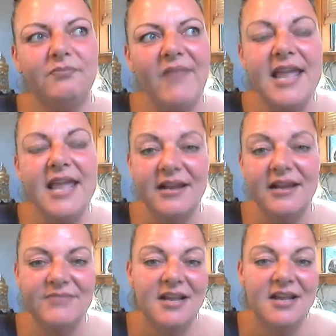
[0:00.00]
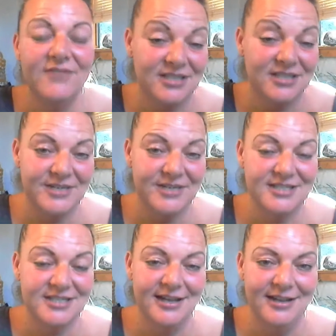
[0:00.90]
And let me
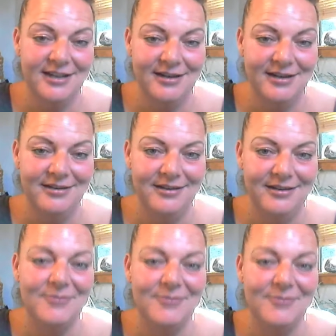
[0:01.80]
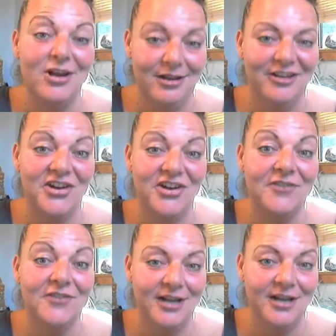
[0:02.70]
just say that I'm going to look a little
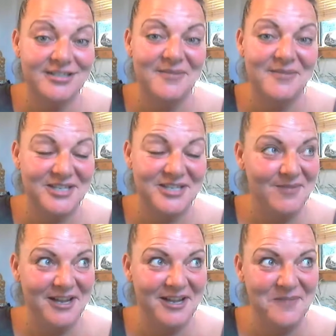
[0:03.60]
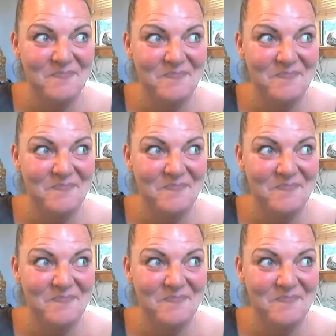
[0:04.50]
different next time you see me, honey.